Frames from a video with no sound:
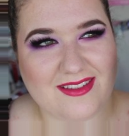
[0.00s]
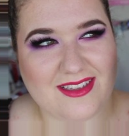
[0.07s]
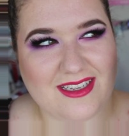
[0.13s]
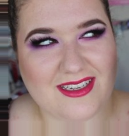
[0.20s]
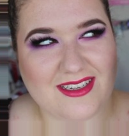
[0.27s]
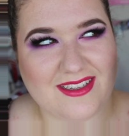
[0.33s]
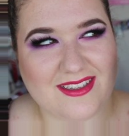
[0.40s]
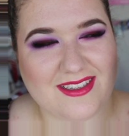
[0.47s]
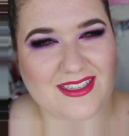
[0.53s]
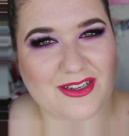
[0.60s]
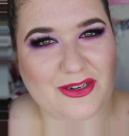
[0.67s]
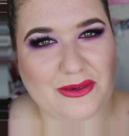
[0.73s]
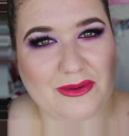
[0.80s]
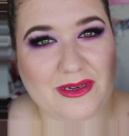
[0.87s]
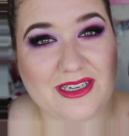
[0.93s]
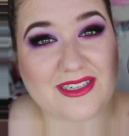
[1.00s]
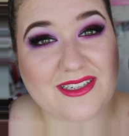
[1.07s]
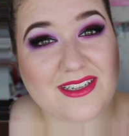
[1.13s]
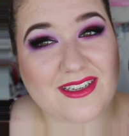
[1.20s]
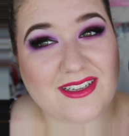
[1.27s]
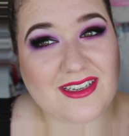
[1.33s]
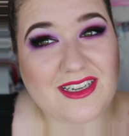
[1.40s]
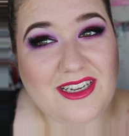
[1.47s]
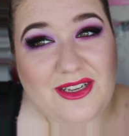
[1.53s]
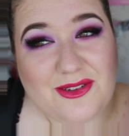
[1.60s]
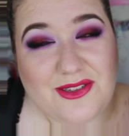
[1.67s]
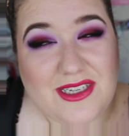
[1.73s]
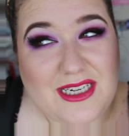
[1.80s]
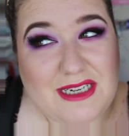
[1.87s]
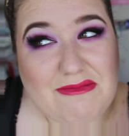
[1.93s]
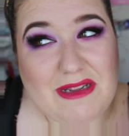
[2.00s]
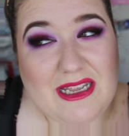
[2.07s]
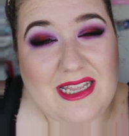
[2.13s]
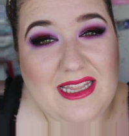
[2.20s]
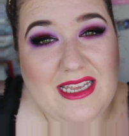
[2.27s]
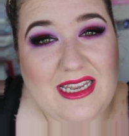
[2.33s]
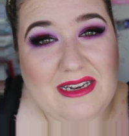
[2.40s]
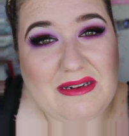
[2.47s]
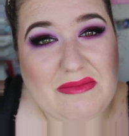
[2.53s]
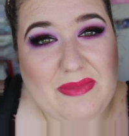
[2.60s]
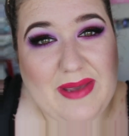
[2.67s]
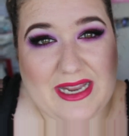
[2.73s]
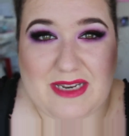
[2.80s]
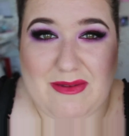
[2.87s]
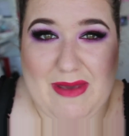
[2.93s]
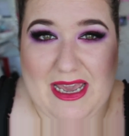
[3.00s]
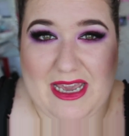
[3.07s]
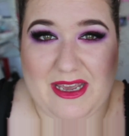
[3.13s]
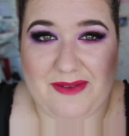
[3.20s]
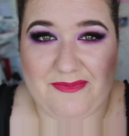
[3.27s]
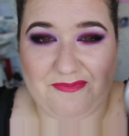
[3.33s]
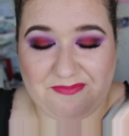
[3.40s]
Yeah, so I'm gonna use it up, and then back to MAC it.